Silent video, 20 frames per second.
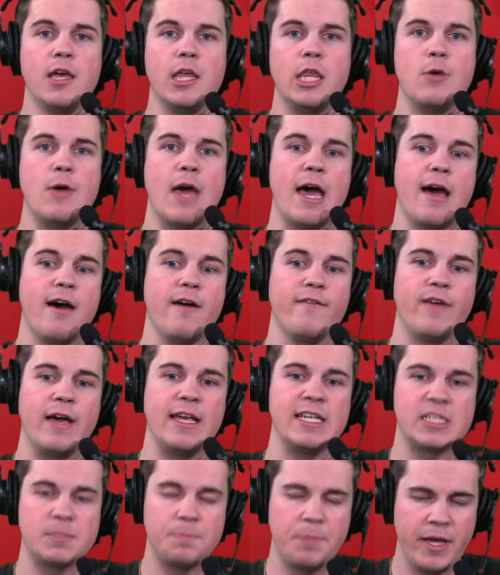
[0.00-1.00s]
You have a
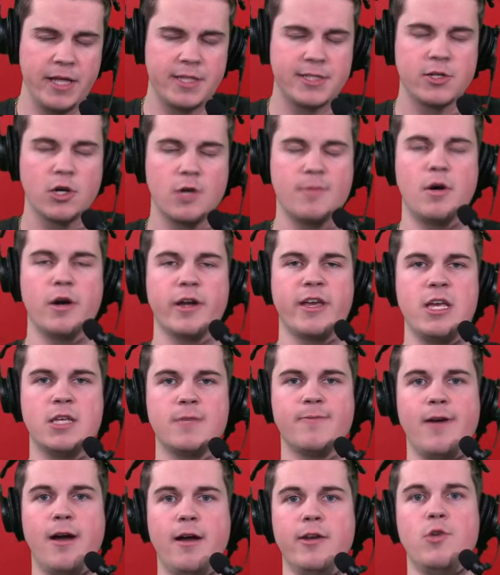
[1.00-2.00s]
speedster, Marquise
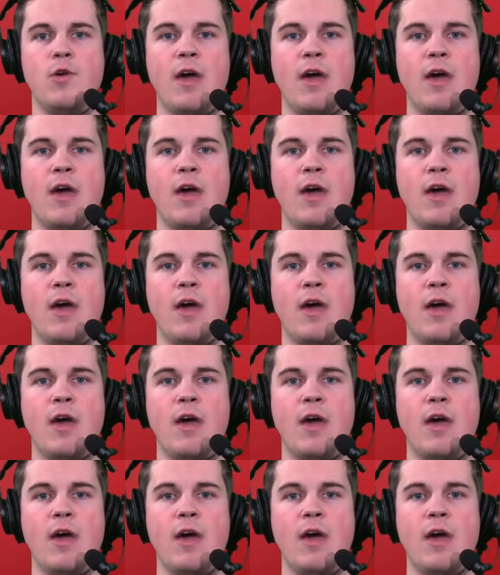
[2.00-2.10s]
Brown.